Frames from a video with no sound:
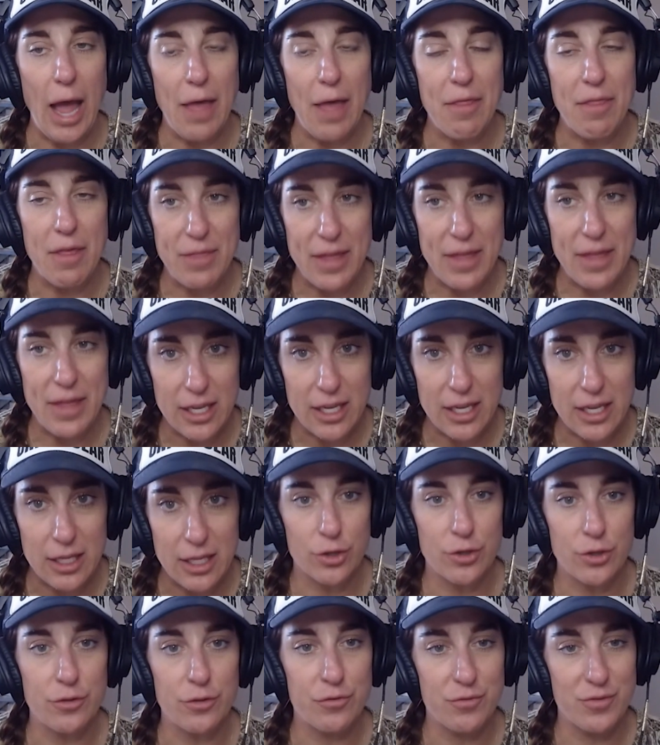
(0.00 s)
that they can
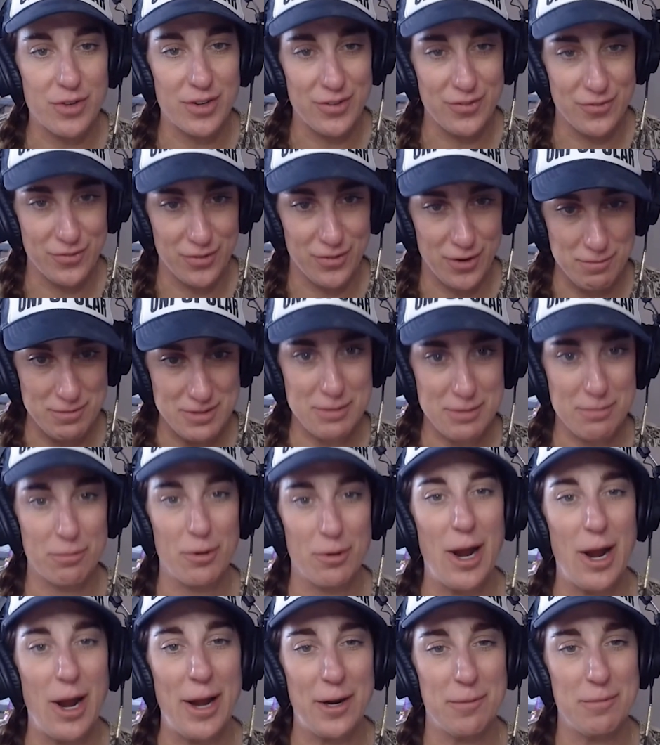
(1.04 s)
learn from some
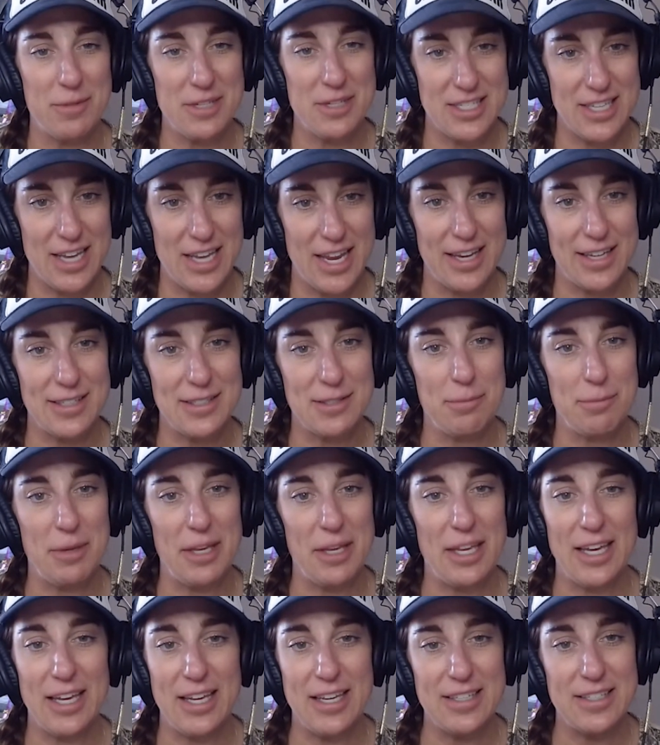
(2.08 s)
prior mistakes,
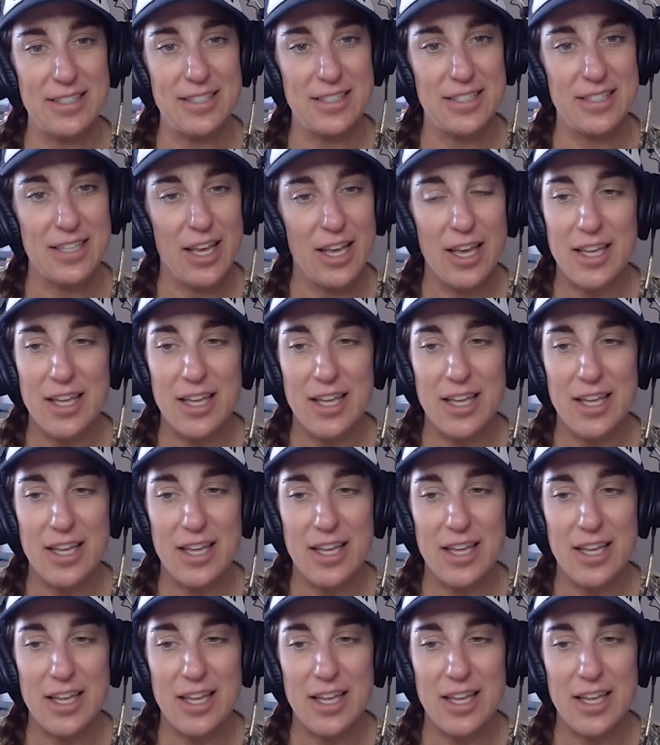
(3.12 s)
because